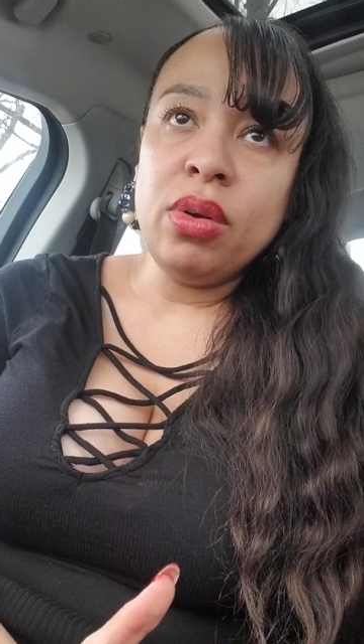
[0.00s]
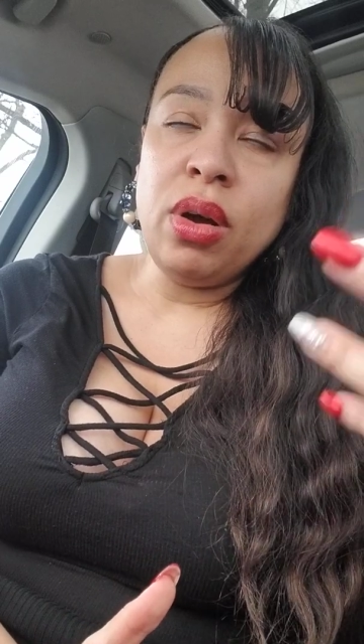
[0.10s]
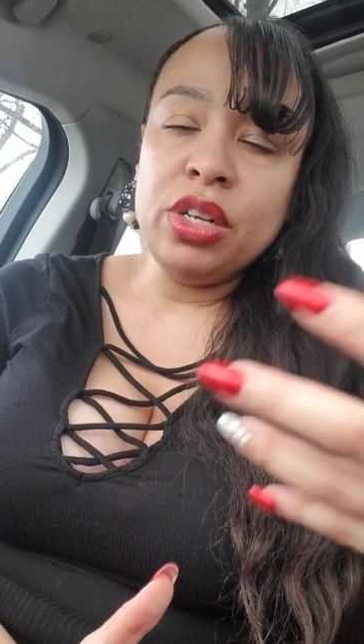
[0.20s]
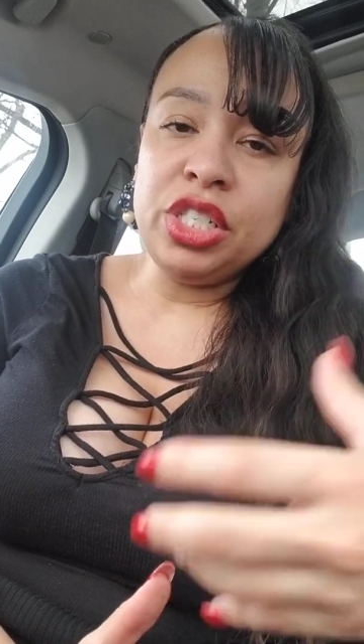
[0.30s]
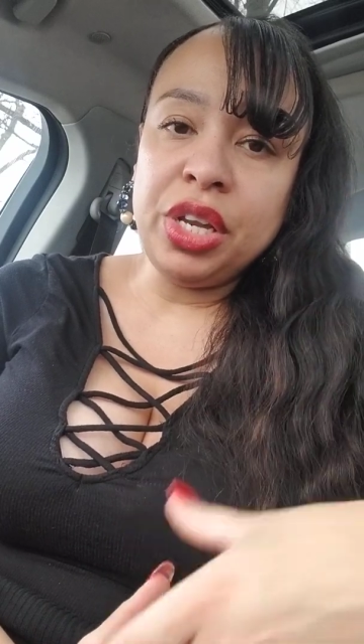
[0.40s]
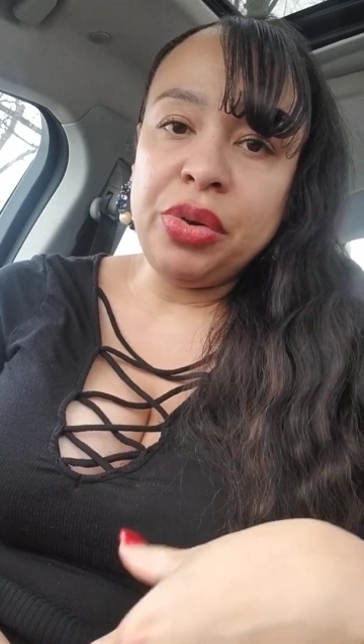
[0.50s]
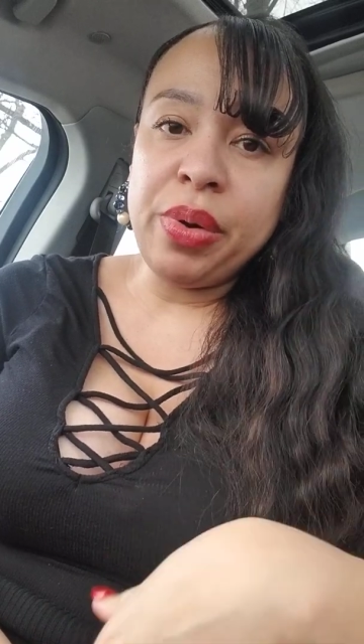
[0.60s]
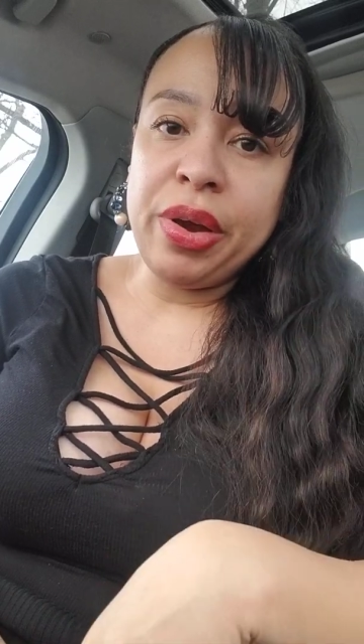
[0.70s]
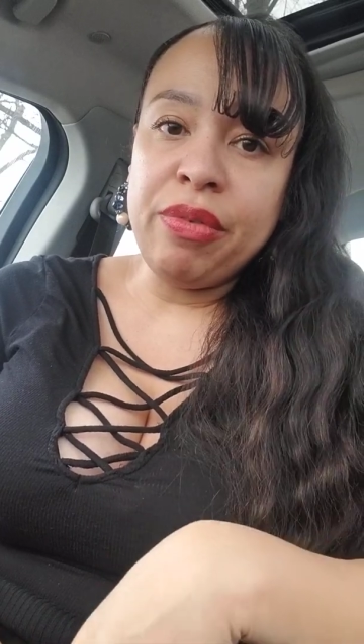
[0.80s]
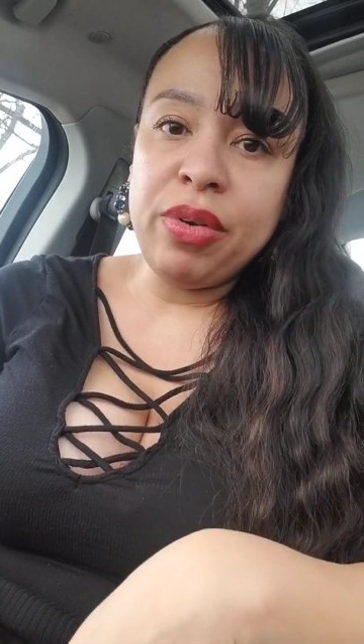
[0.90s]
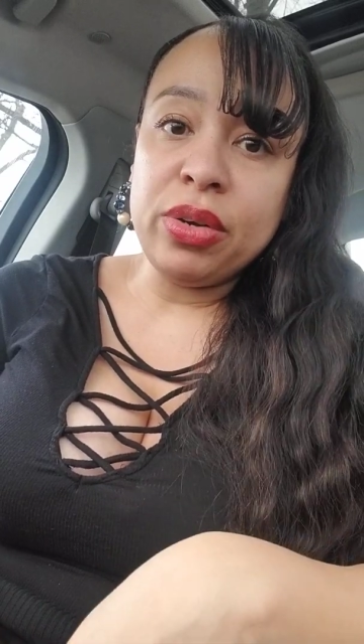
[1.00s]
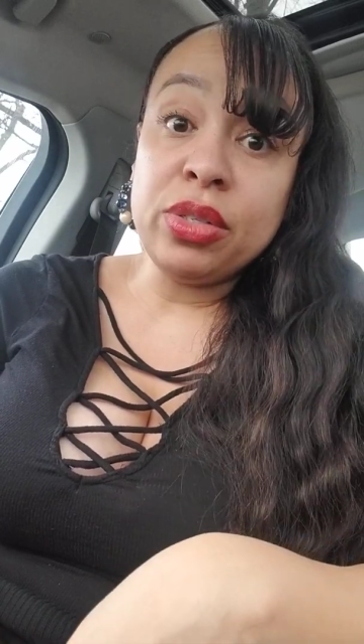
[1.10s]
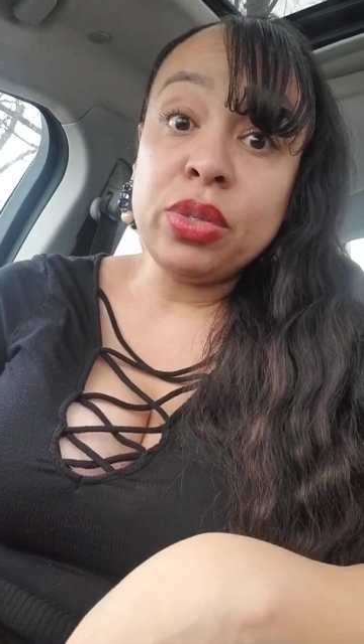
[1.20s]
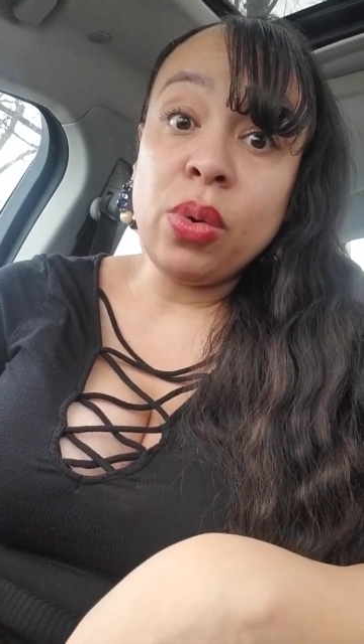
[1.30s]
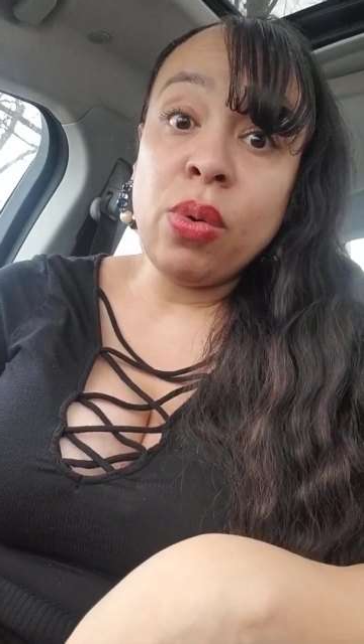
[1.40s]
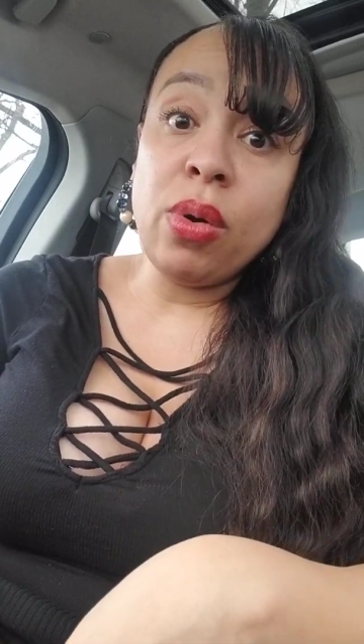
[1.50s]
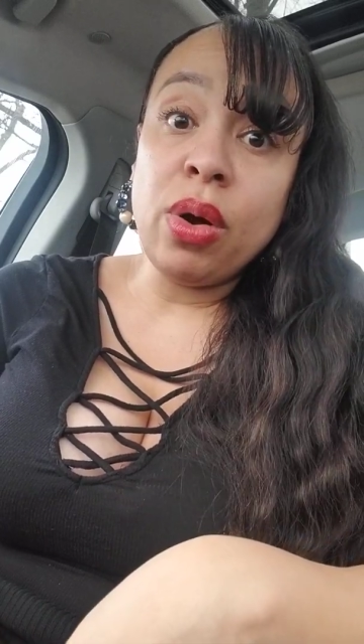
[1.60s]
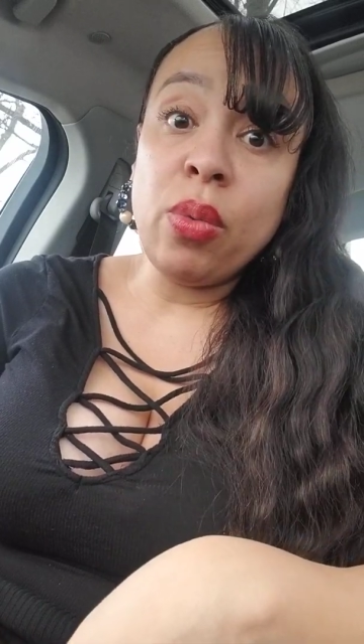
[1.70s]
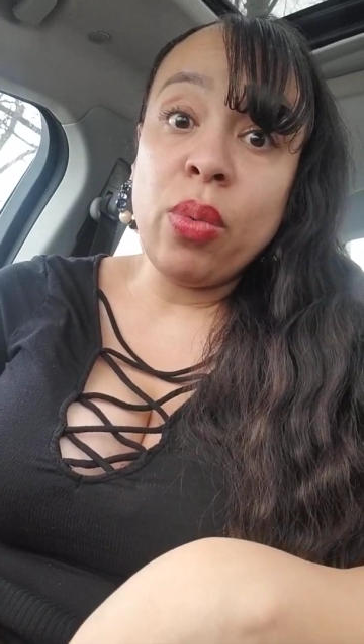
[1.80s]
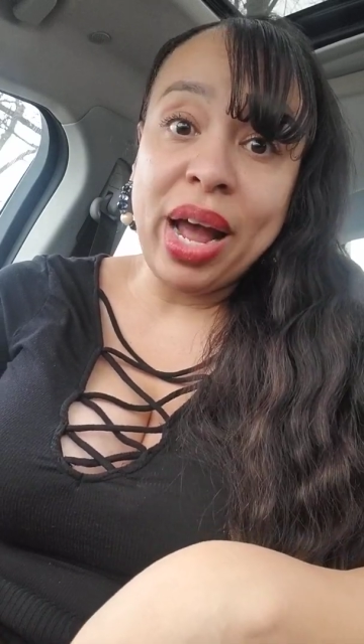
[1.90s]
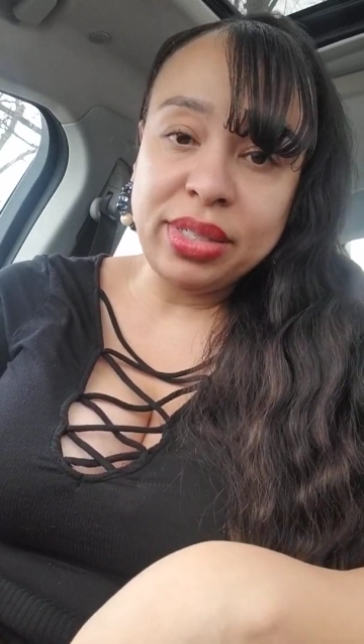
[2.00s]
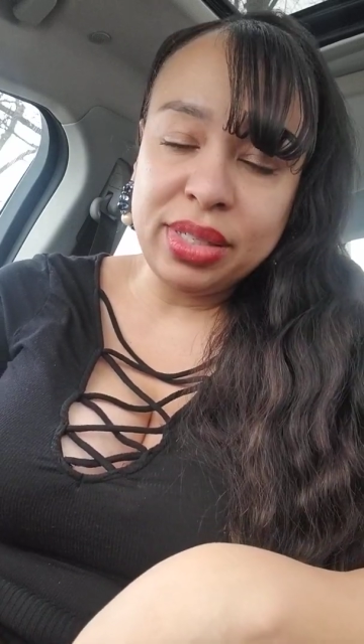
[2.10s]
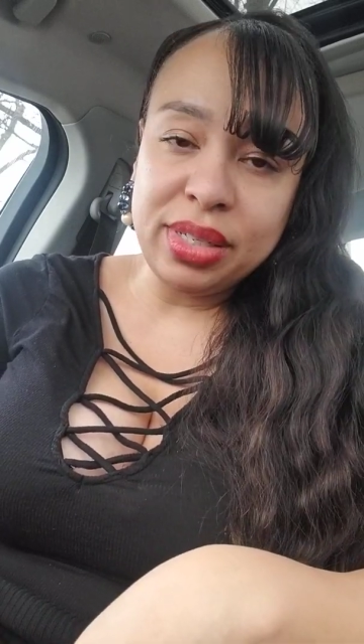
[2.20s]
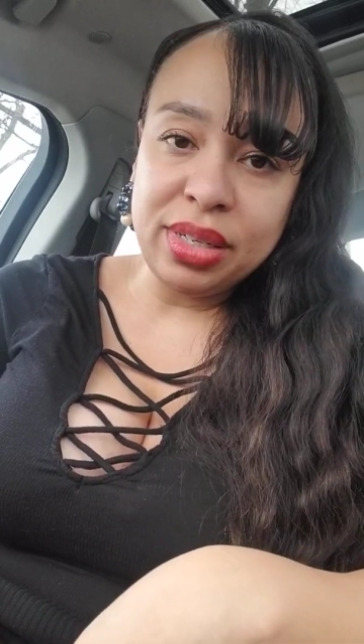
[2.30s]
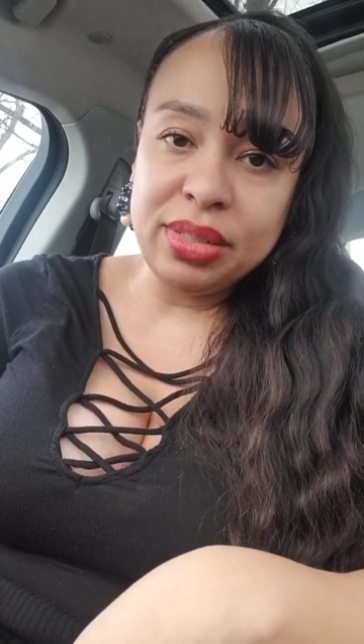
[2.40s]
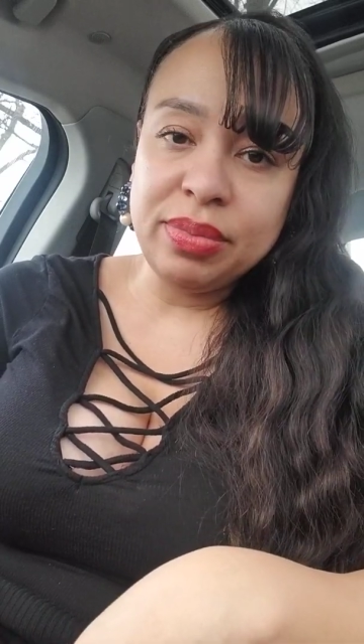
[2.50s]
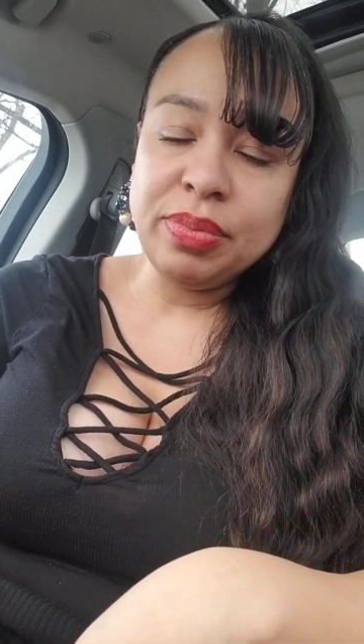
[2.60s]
on January 1st, or resting.